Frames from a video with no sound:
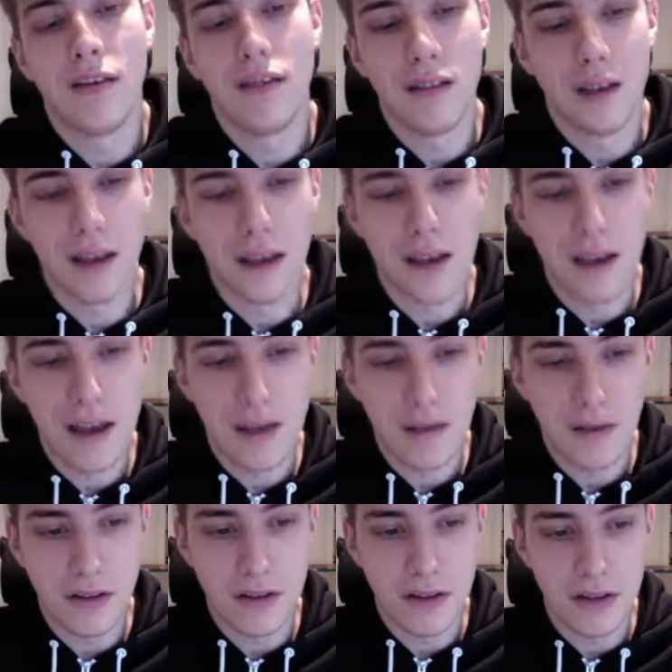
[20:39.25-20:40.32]
like a
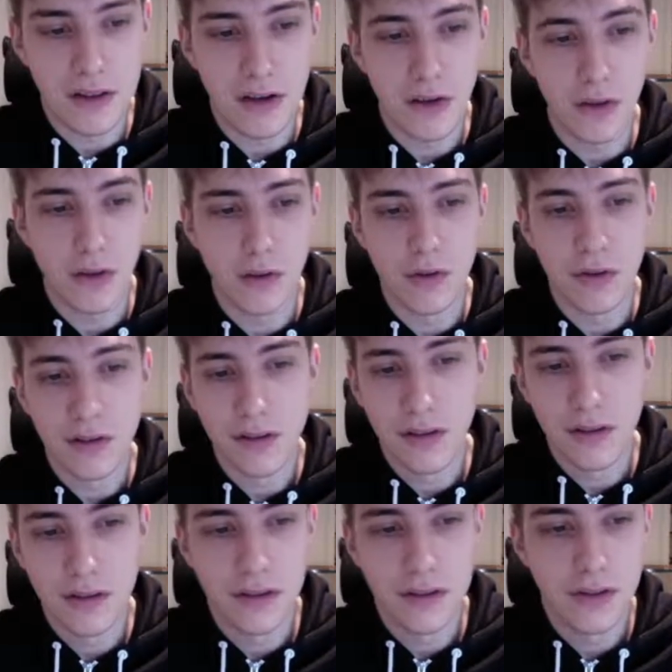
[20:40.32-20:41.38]
navy teal
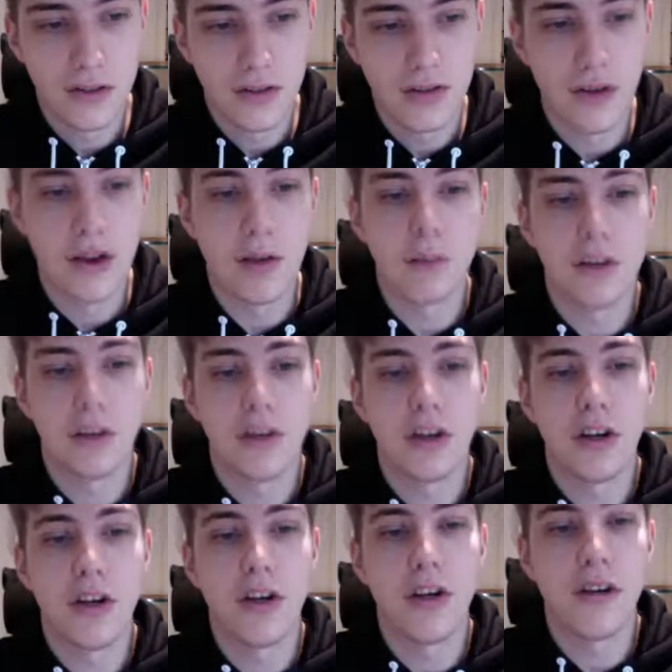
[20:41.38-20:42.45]
striped
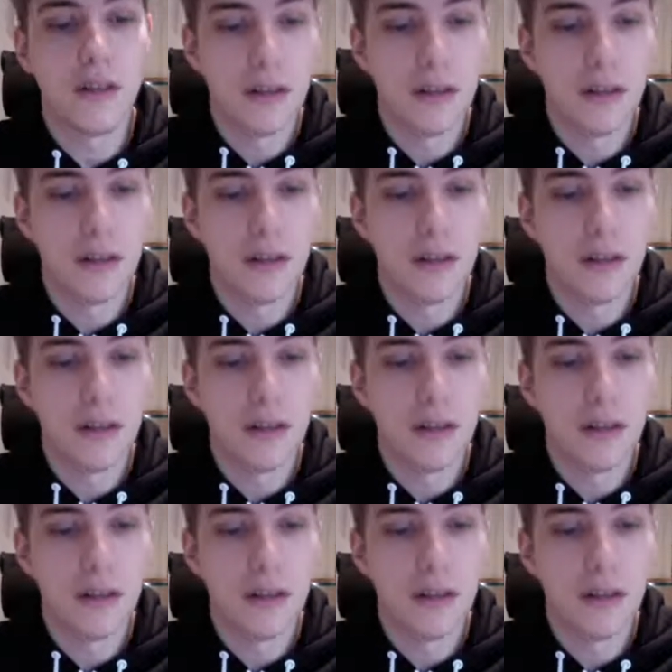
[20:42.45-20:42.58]
shirt.